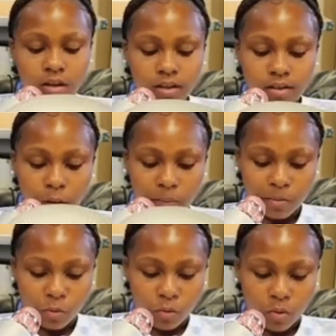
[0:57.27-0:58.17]
It's helped
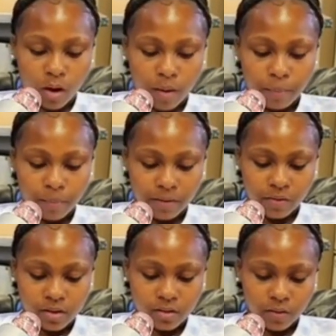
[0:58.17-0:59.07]
people be
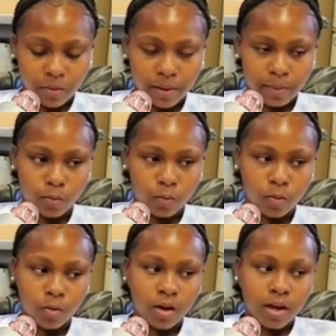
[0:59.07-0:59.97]
friends with other
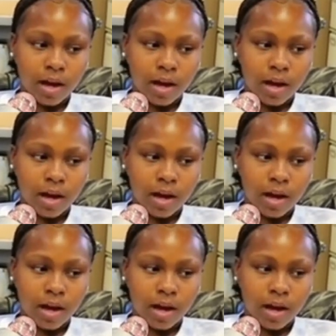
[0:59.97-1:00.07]
people,